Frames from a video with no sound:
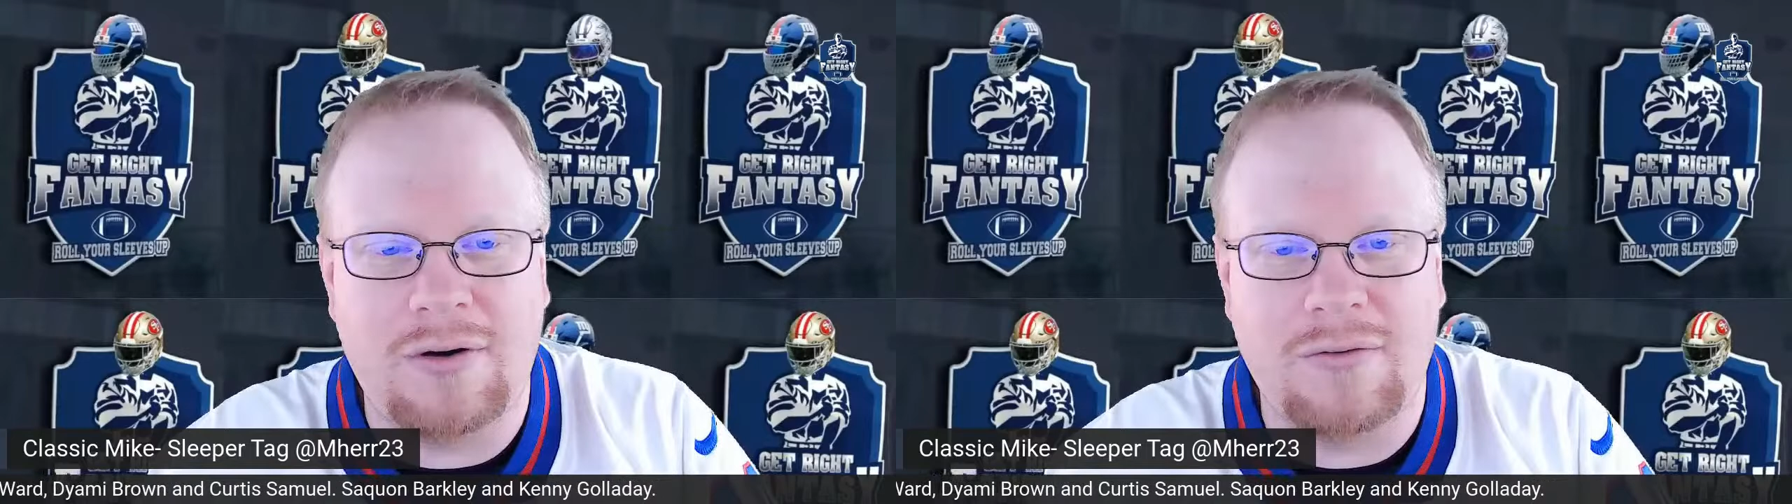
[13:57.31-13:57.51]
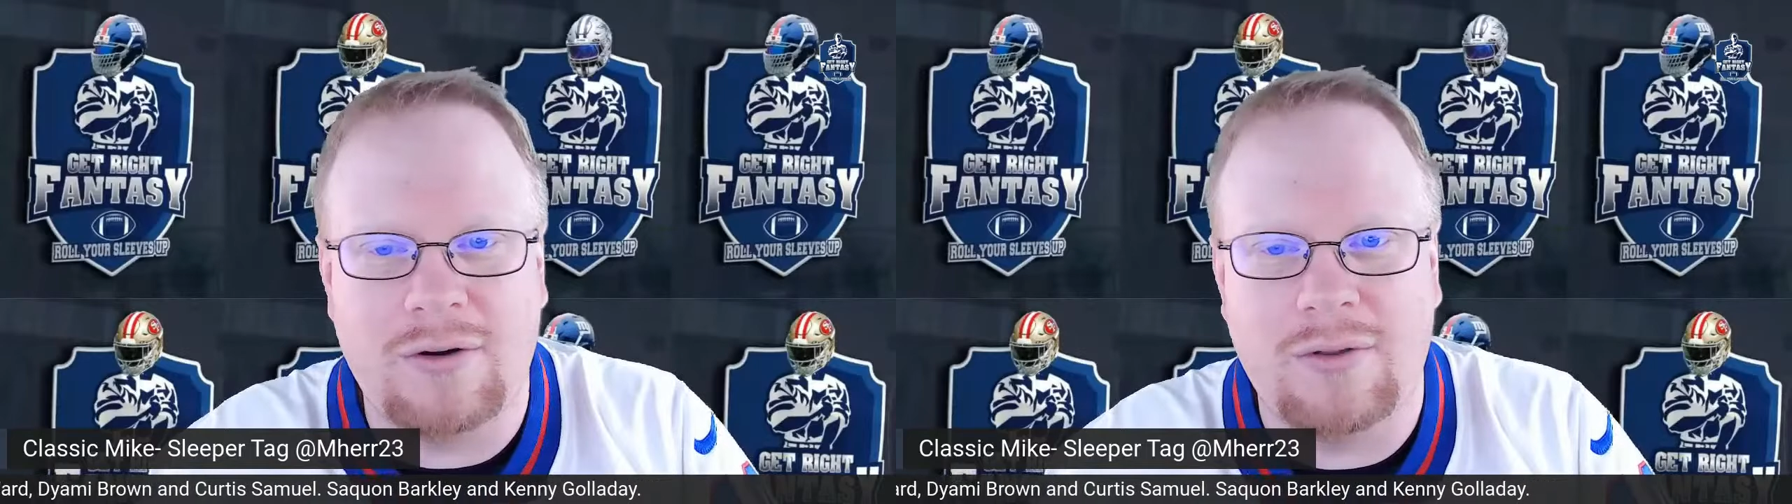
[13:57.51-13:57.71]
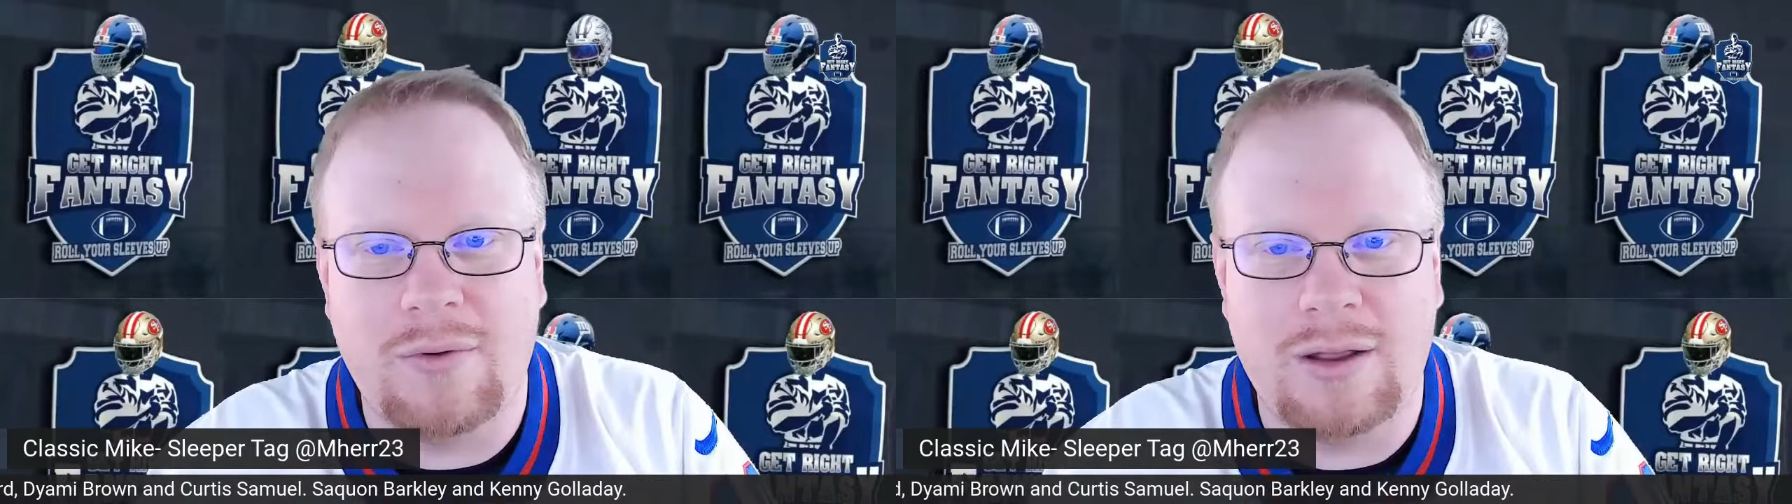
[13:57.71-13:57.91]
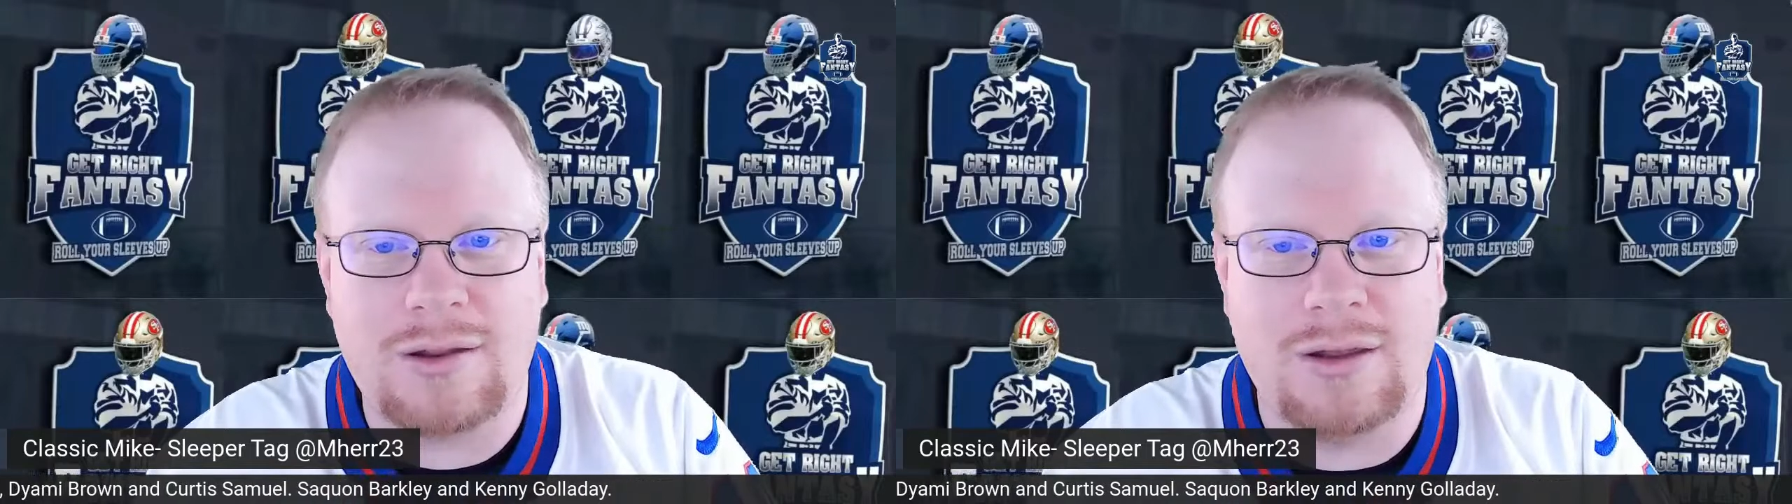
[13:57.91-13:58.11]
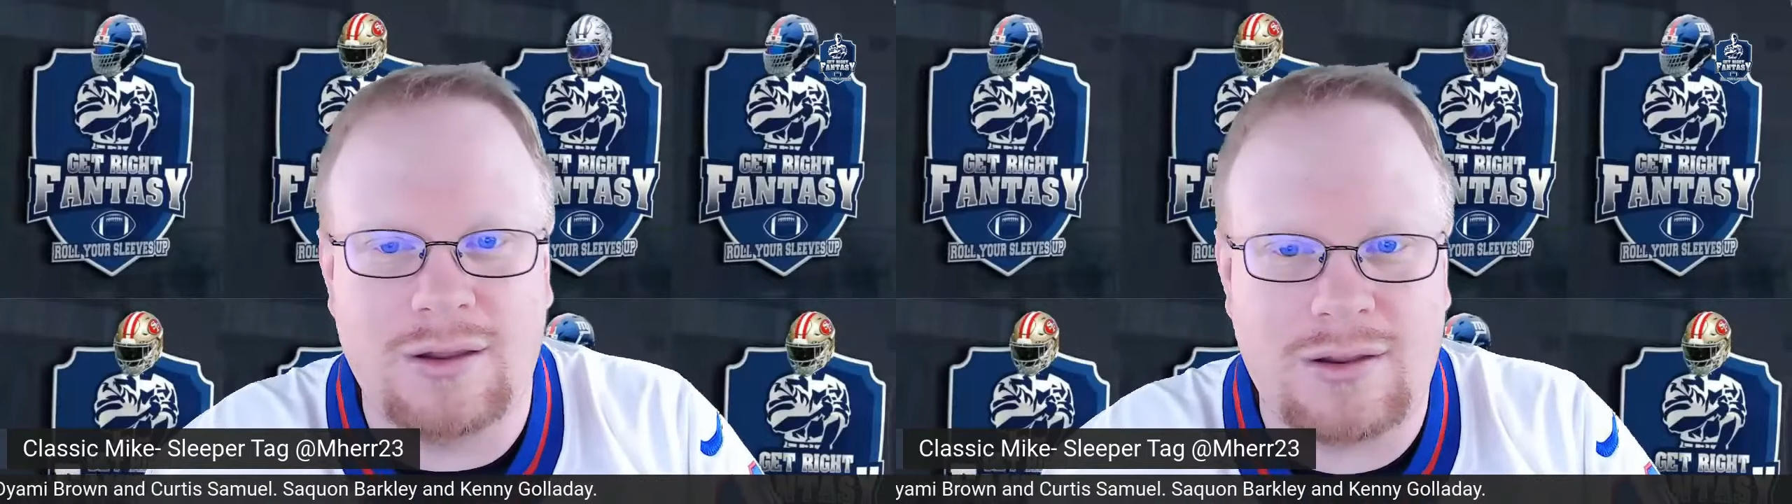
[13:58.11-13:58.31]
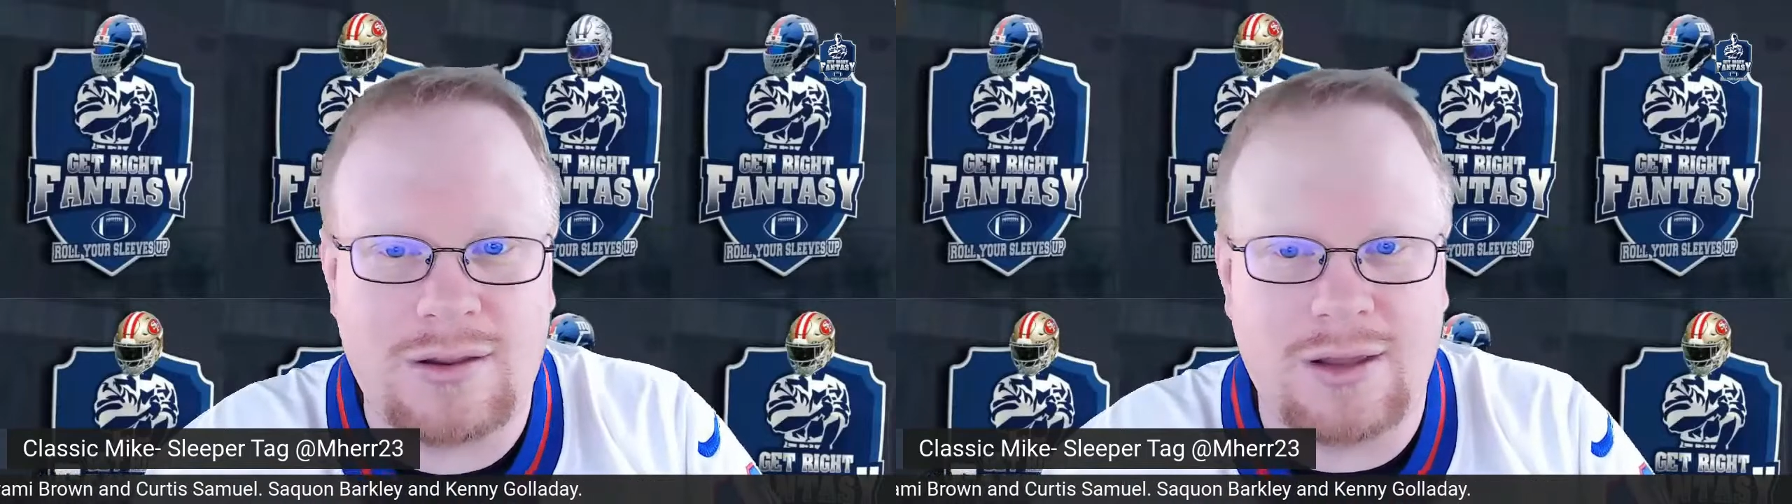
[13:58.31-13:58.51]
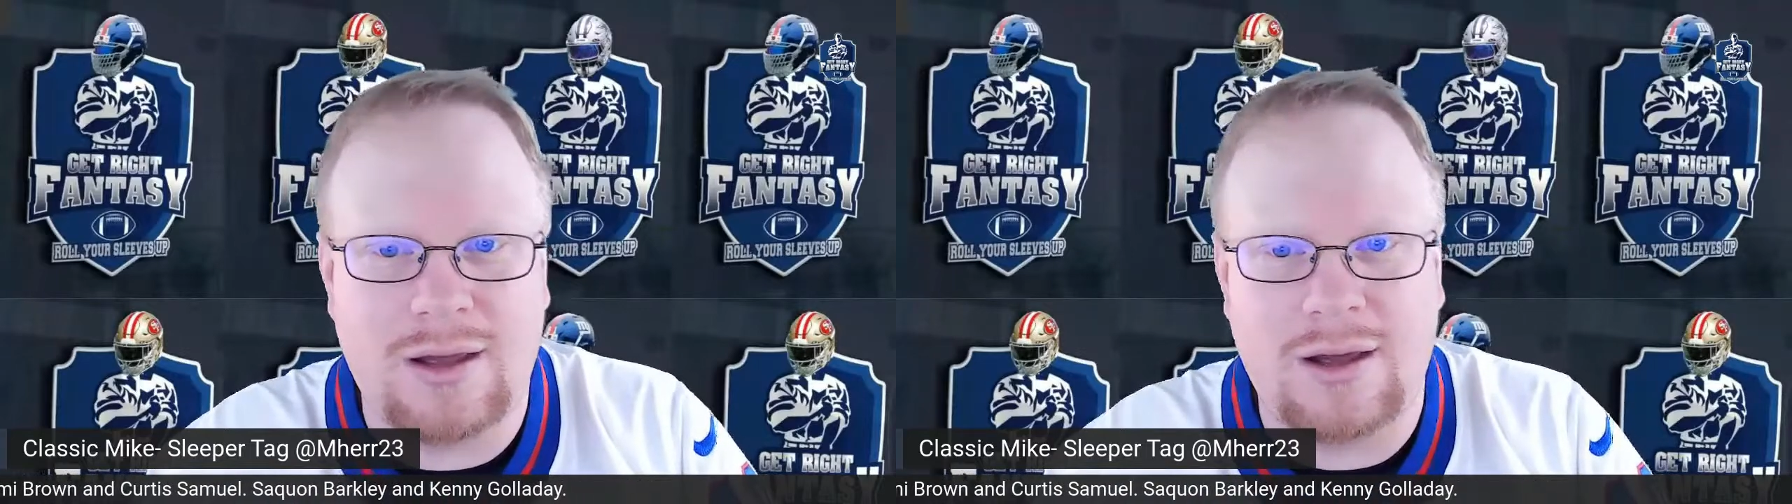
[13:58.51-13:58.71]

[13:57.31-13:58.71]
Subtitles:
over in the Redskins,